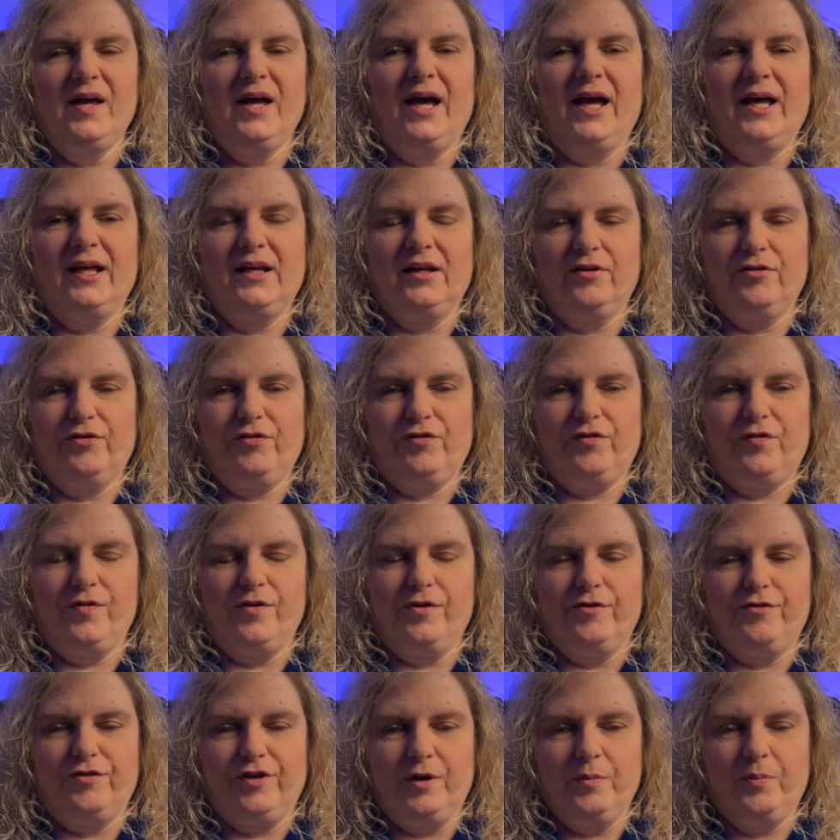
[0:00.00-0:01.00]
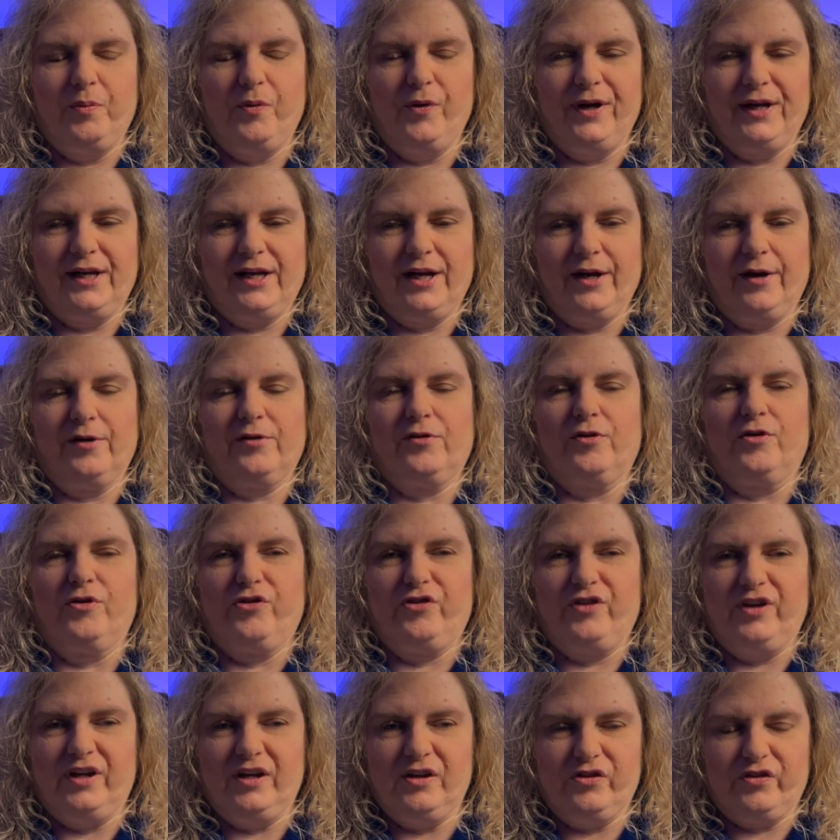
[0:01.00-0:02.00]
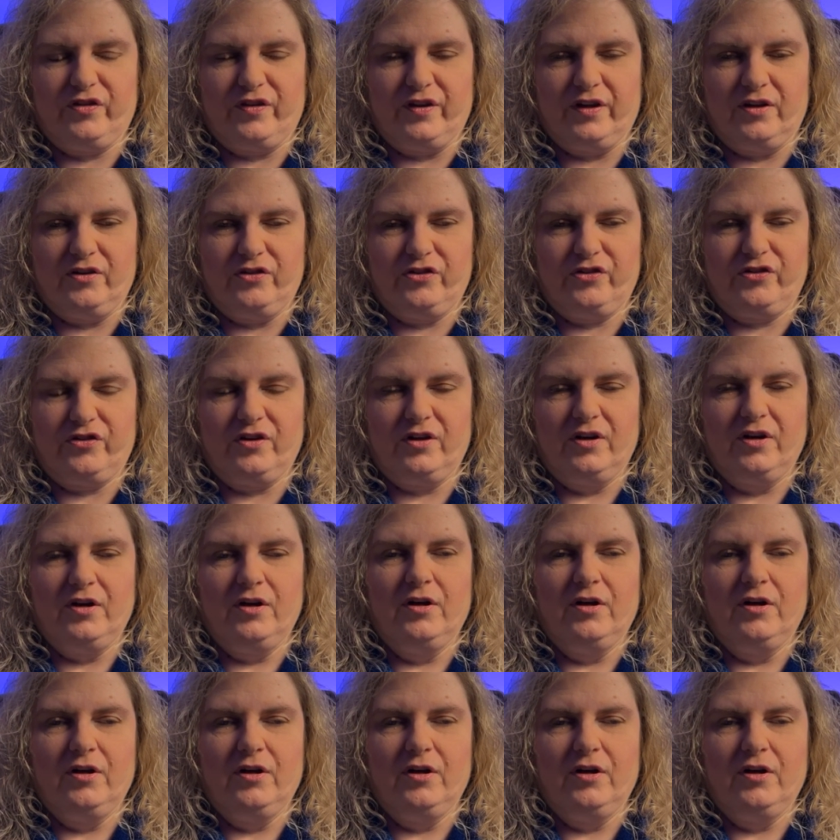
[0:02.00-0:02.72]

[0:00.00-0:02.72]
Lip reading: And if the viewpoint character sees this,